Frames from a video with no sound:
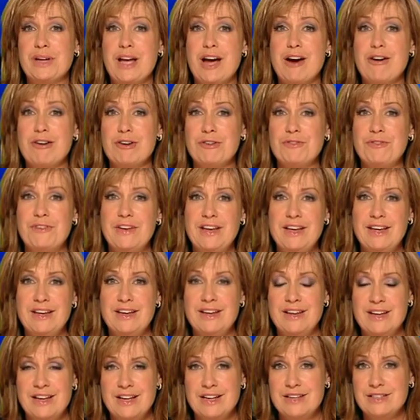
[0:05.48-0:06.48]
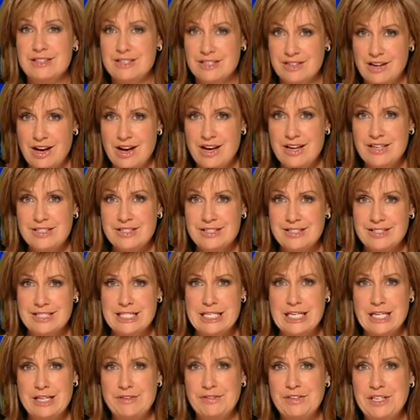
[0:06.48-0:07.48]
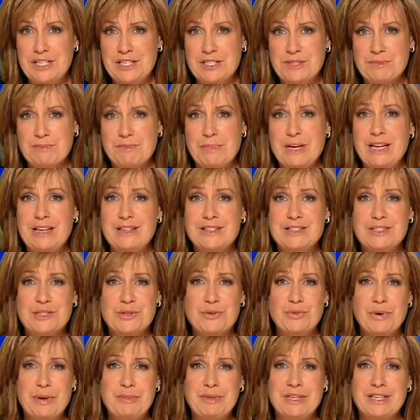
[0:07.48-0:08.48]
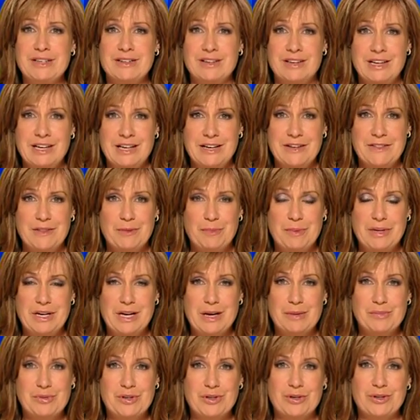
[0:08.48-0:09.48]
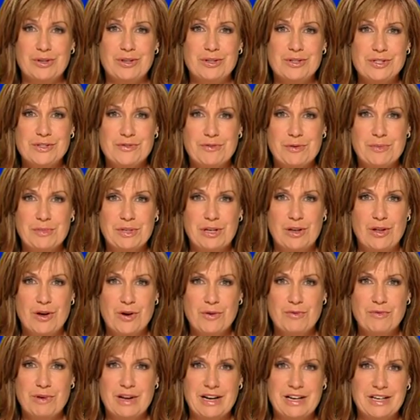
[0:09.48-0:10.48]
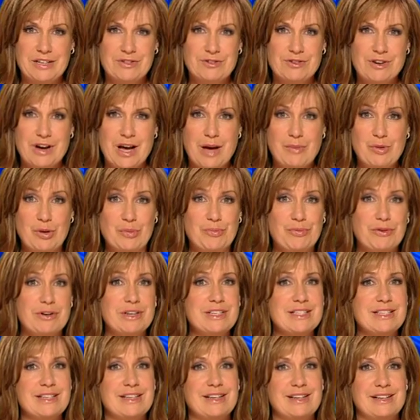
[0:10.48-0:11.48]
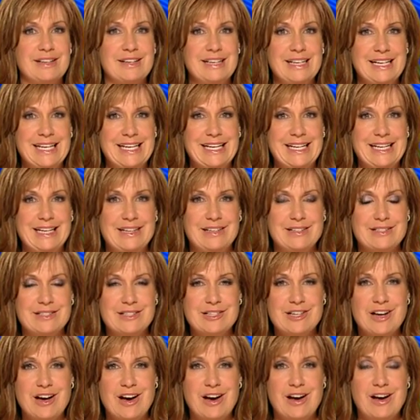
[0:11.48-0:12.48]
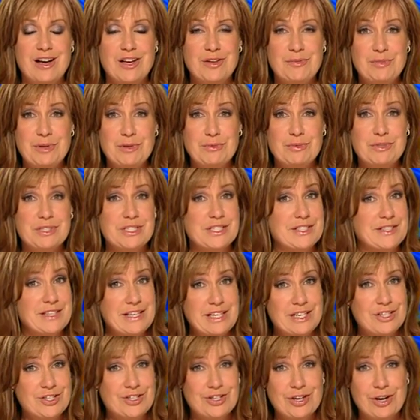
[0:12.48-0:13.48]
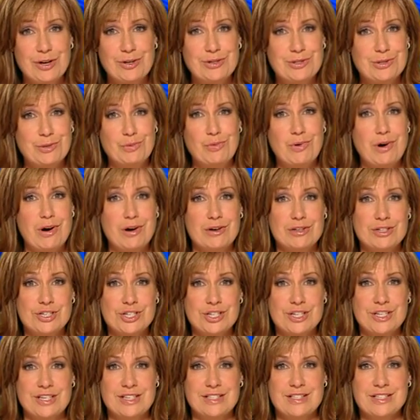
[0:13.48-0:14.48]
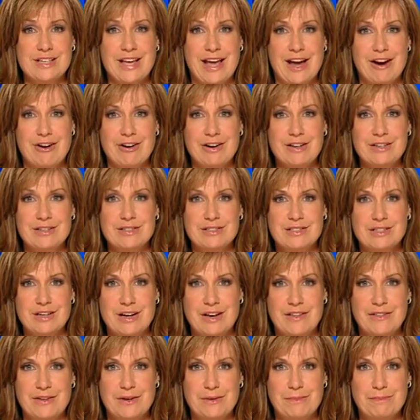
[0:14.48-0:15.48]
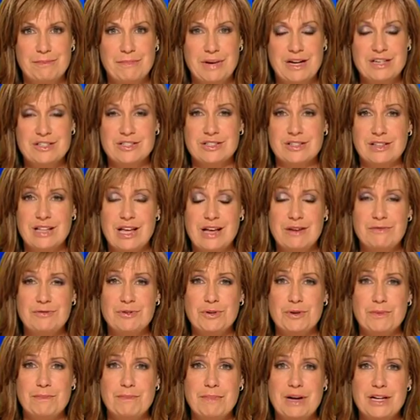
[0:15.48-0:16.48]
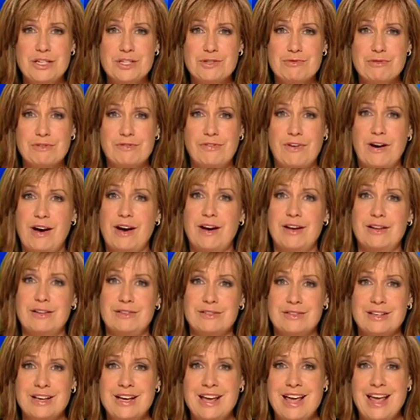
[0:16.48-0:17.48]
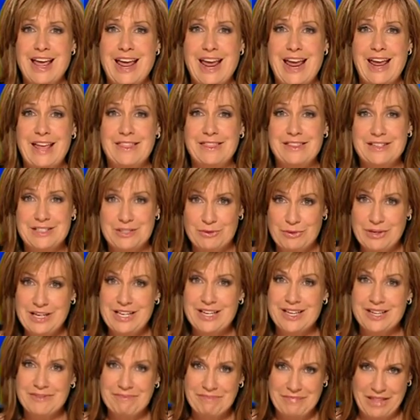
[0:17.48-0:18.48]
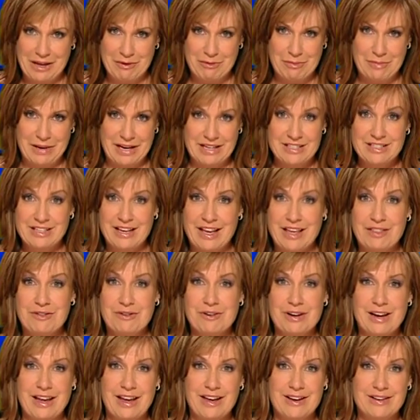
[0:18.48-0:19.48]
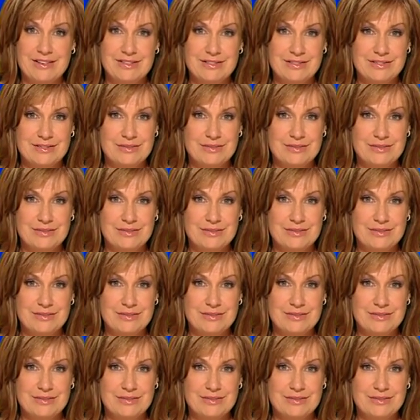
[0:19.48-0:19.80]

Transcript: A Current Affair. Tonight, TV's meanest women, the pin-up girls from the long-running drama Prisoner. In its time, it was the show to watch. Its characters either much loved or much reviled. And this week, they were back together again.